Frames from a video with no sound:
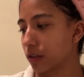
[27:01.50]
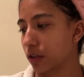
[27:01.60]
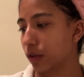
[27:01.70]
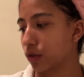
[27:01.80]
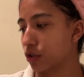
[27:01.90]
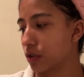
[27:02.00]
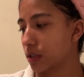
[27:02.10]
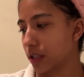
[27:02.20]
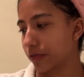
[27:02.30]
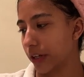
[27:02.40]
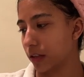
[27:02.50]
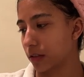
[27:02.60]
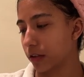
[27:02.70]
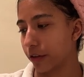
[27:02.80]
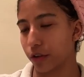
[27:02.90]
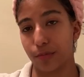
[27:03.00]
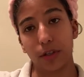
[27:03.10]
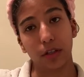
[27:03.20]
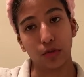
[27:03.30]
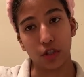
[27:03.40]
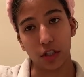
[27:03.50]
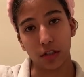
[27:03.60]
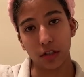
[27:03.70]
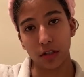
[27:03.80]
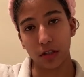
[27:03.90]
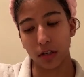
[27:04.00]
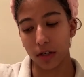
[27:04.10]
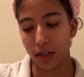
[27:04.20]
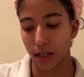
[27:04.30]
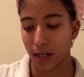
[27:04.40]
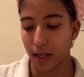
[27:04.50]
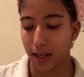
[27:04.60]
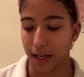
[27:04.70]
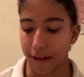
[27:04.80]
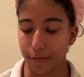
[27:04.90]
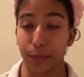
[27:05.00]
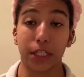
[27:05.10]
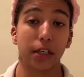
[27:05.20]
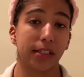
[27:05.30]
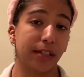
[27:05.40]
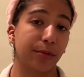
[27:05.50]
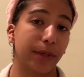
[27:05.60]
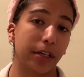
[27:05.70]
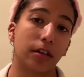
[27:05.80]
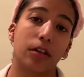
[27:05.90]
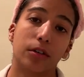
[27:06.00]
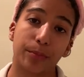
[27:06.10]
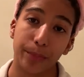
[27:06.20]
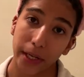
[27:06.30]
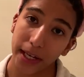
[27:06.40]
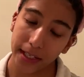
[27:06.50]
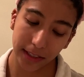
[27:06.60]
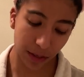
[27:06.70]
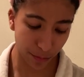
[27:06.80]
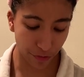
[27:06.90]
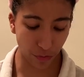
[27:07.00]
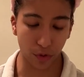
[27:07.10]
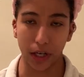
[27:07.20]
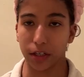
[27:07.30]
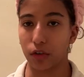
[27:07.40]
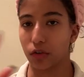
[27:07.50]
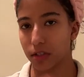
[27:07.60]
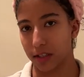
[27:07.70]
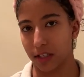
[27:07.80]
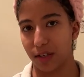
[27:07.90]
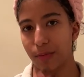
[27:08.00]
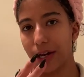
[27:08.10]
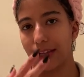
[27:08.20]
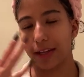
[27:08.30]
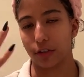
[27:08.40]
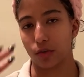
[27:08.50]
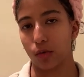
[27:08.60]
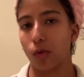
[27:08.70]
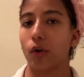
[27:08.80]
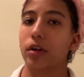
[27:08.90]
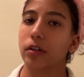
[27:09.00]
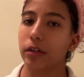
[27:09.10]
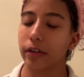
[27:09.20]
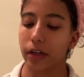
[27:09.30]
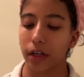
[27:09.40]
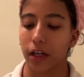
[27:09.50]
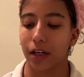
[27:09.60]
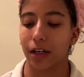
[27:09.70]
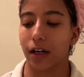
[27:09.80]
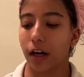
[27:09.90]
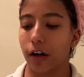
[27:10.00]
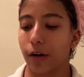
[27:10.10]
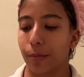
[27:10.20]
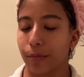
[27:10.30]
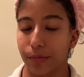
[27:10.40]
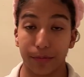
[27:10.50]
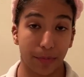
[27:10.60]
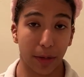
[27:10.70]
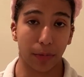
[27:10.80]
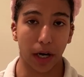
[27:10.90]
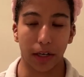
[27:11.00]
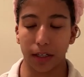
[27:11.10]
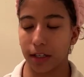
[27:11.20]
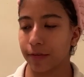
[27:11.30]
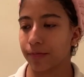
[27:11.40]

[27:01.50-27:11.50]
Solutions Advanced Therapy Lotion and because I'm about to go to bed and before I go to sleep I like to oil um, my body